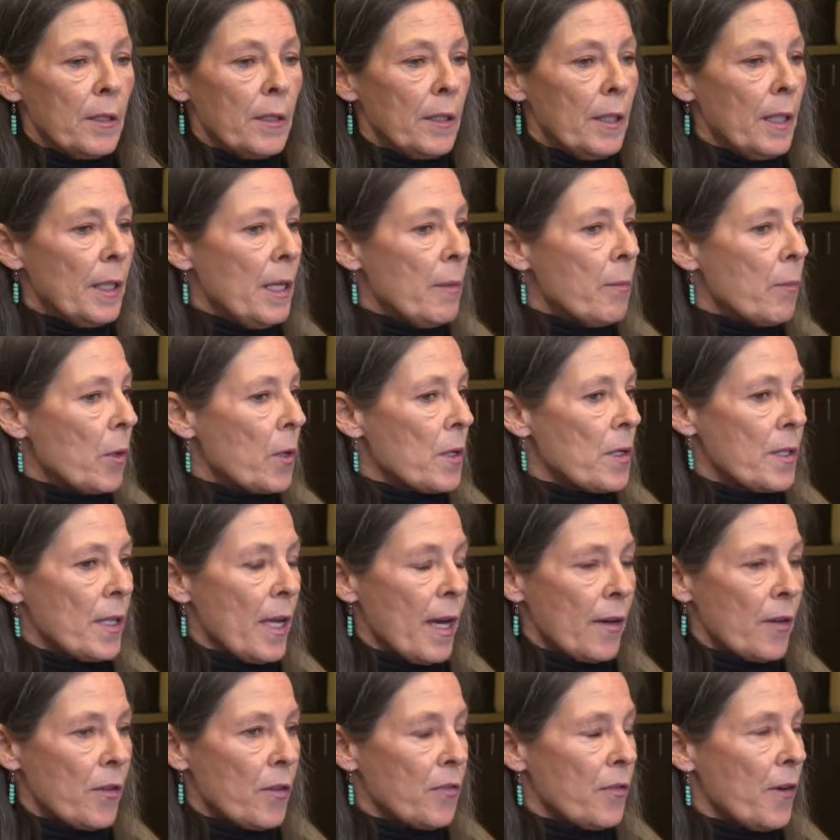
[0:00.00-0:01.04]
any more
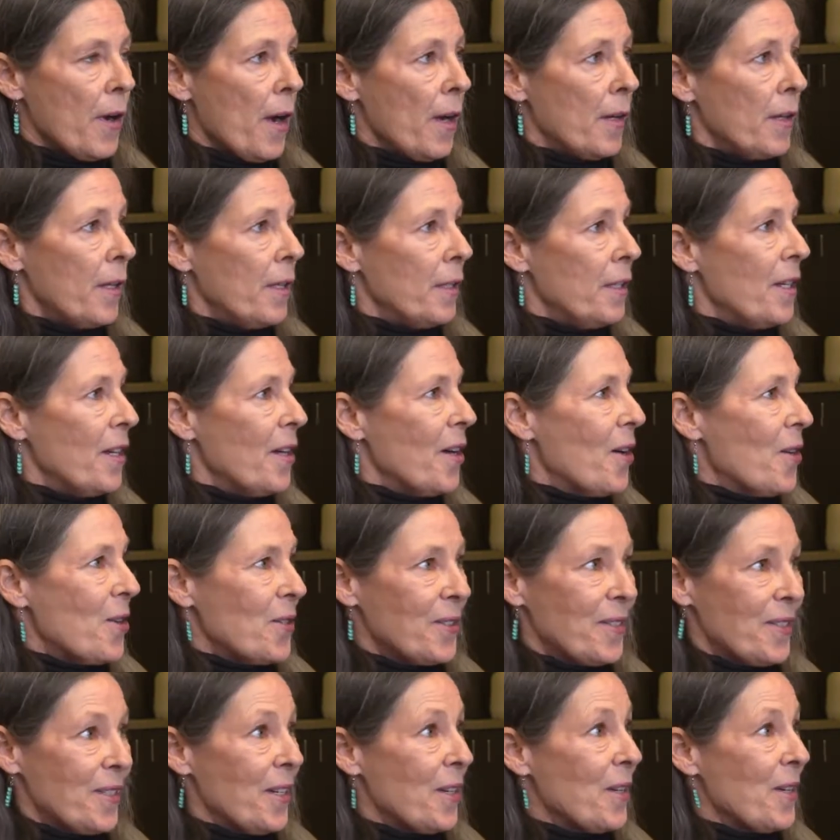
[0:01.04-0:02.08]
satisfied,
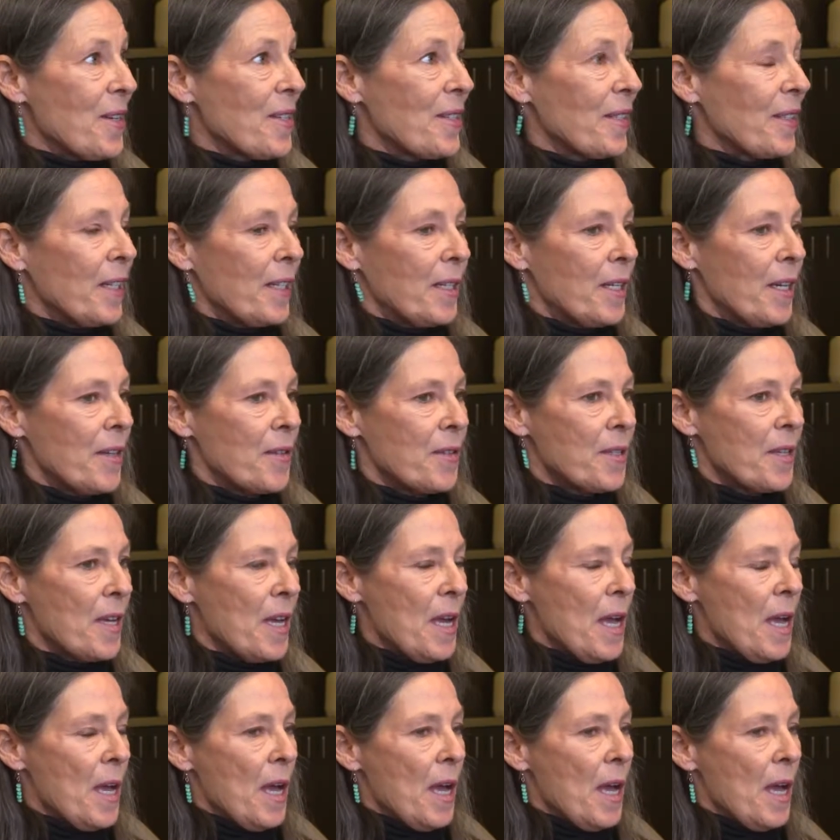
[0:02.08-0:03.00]
seriously, because